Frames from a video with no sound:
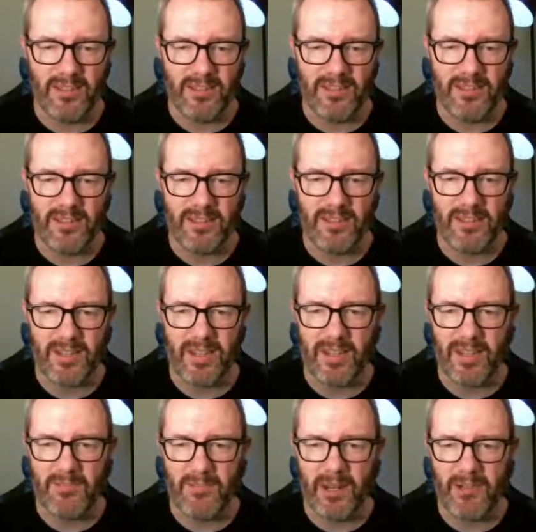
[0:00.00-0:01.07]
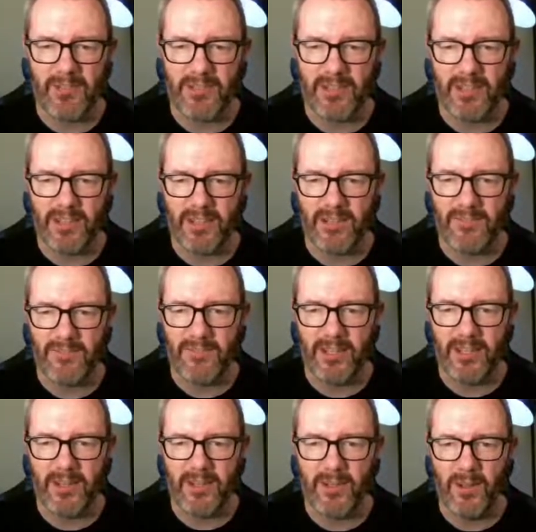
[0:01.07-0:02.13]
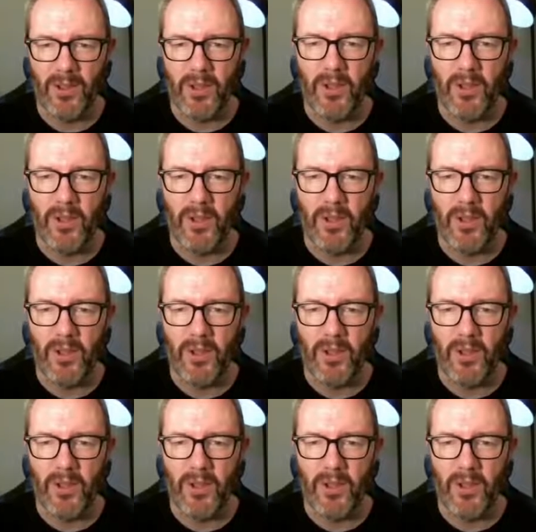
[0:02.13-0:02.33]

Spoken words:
This is going to get embarrassing, I feel.